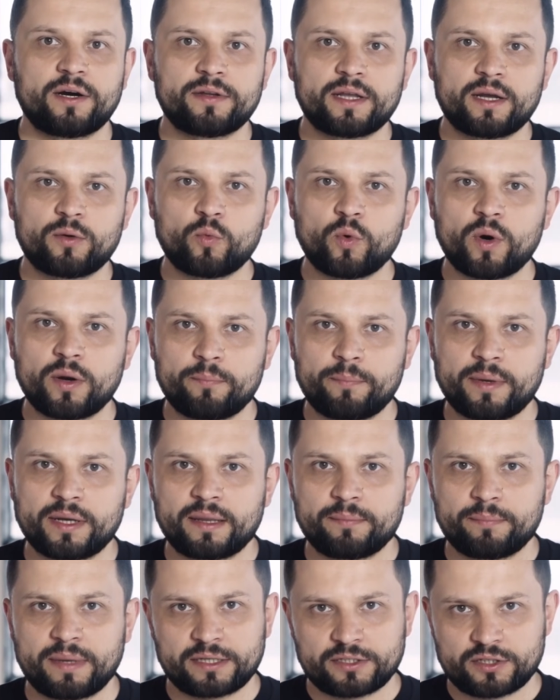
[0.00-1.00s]
than 1
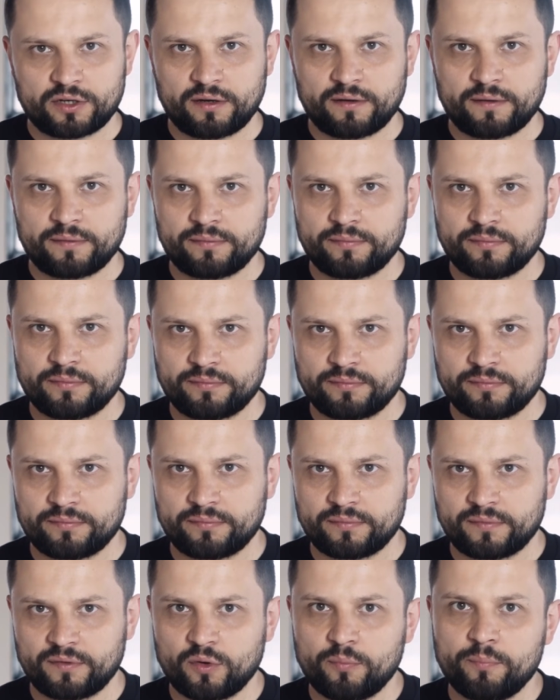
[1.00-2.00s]
millimeter.
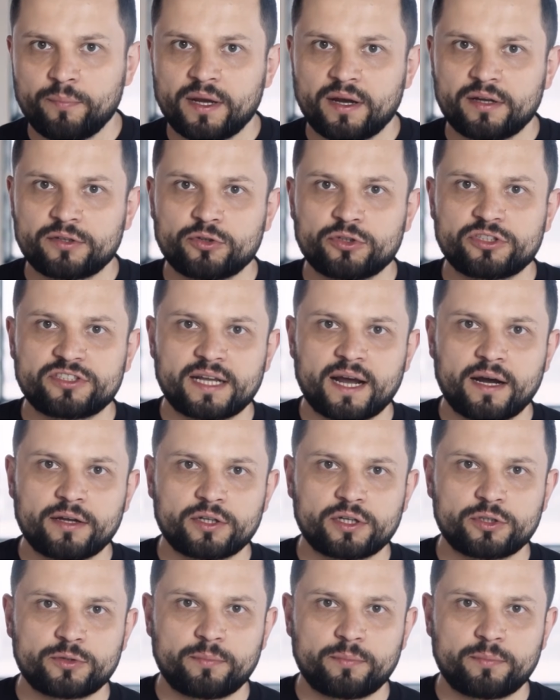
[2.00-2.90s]
Compared to standard